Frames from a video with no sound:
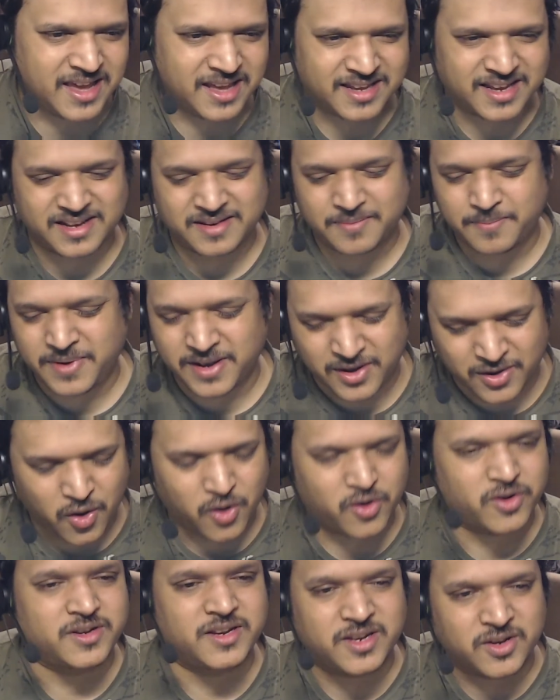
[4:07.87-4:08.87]
because it can be
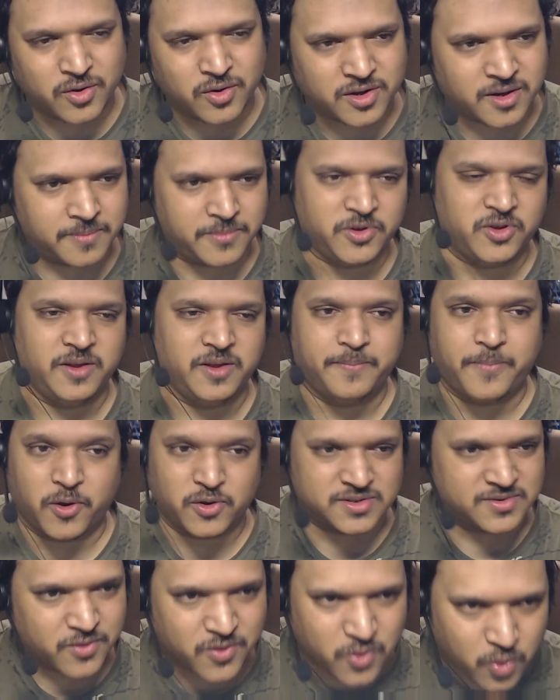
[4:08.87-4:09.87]
long to do a community
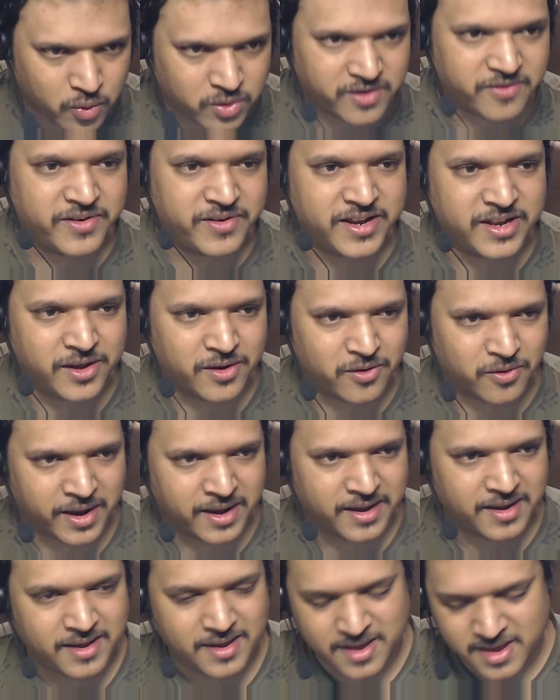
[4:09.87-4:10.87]
post or record a video,
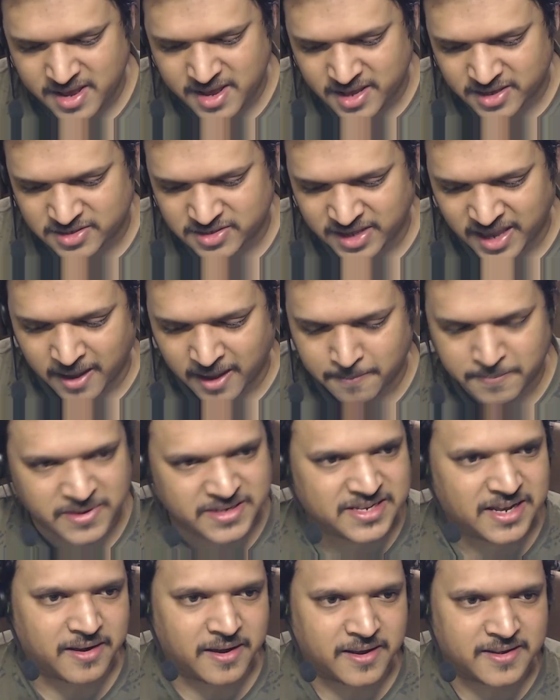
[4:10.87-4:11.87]
right? So yeah,
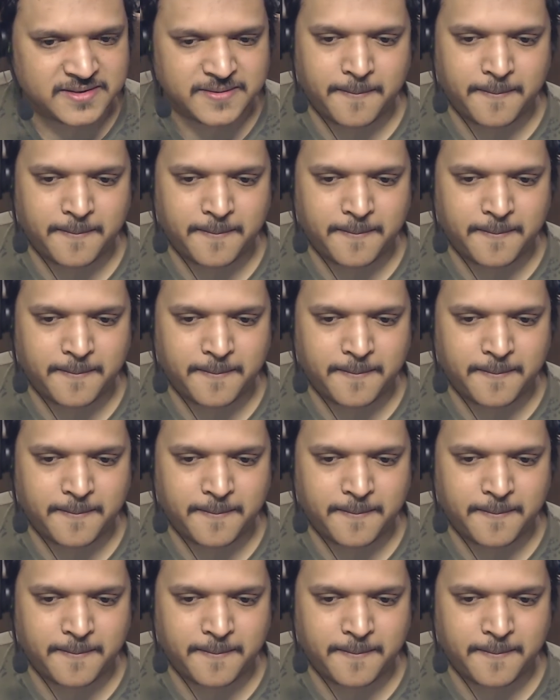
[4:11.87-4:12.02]
peace out, guys.